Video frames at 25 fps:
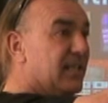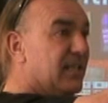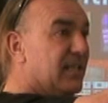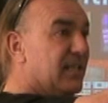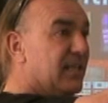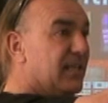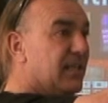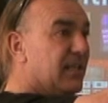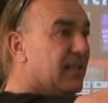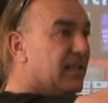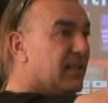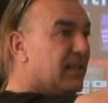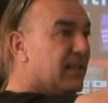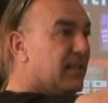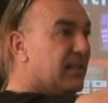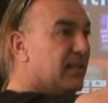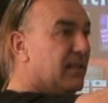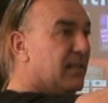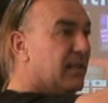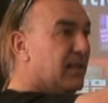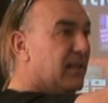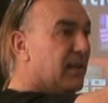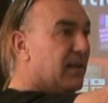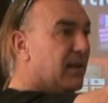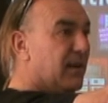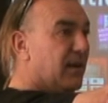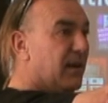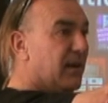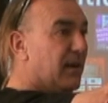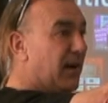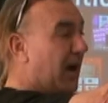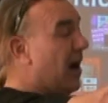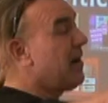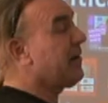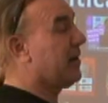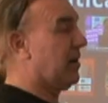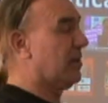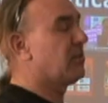You gave me
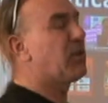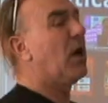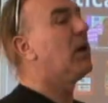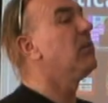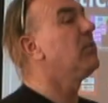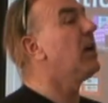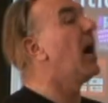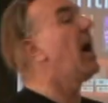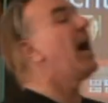the advice.